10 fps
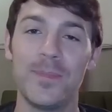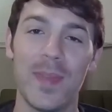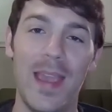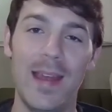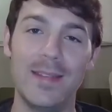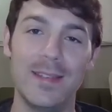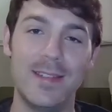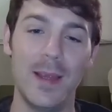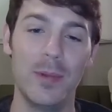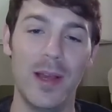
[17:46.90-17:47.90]
and it's a
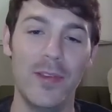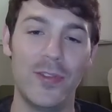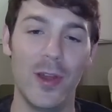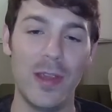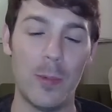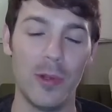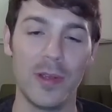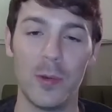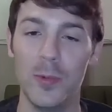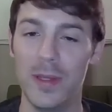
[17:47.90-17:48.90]
Sableye. So yeah, we're
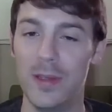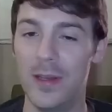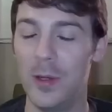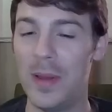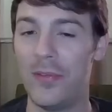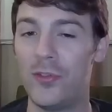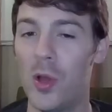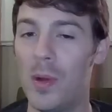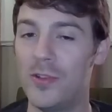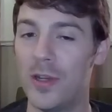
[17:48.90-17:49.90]
looking really good here. We have
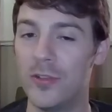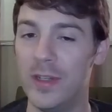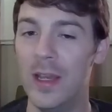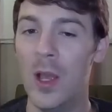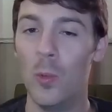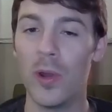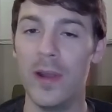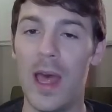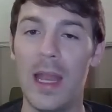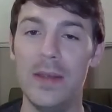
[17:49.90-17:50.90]
so much energy. We're
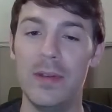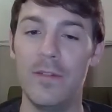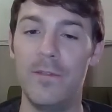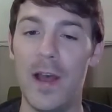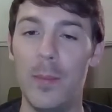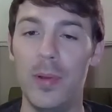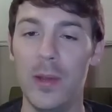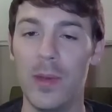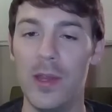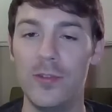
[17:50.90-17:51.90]
not even in foul
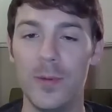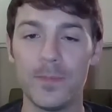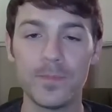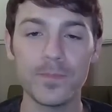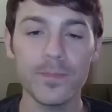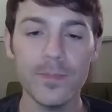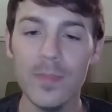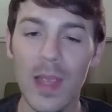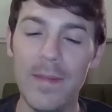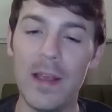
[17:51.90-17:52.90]
play range,
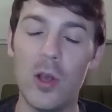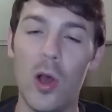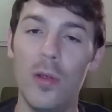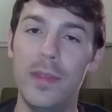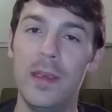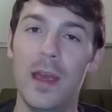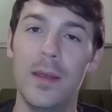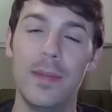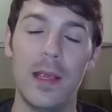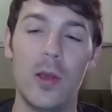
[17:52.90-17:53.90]
and they called
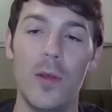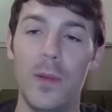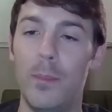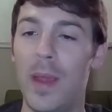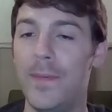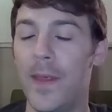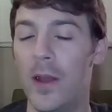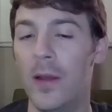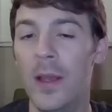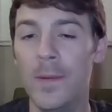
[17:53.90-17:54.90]
the bait
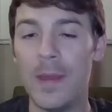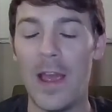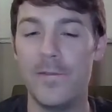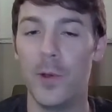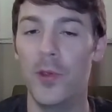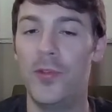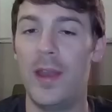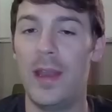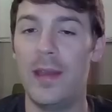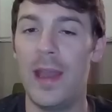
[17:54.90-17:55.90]
there. I full
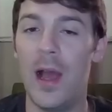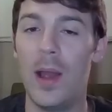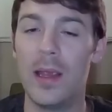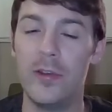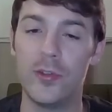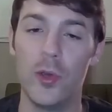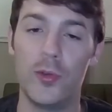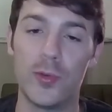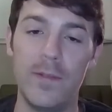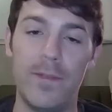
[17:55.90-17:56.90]
sent it, and now I can just go
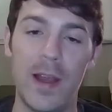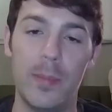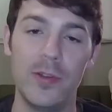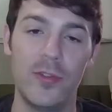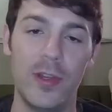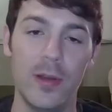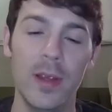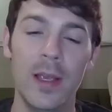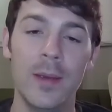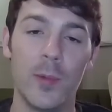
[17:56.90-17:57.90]
straight Fire Punches
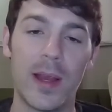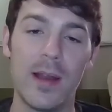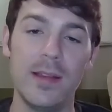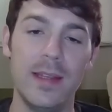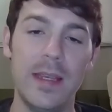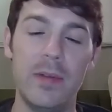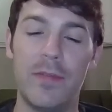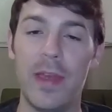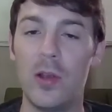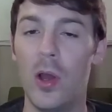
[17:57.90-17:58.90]
here, recognizing even
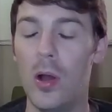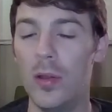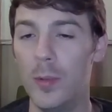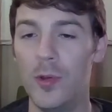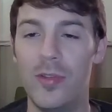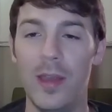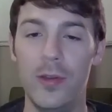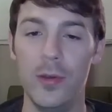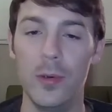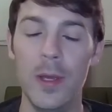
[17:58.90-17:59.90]
if they call it, which they
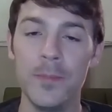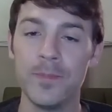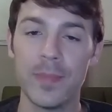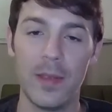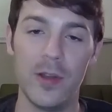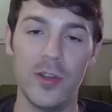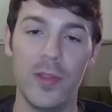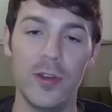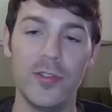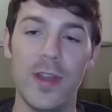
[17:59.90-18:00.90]
do, they're
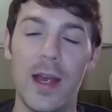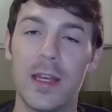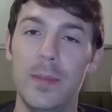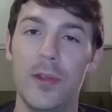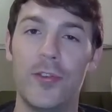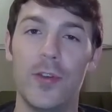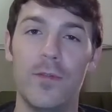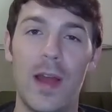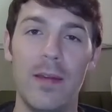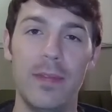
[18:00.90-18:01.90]
just not going to be able to
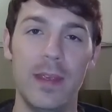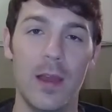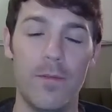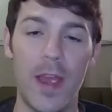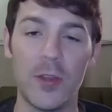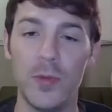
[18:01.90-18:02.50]
survive the fast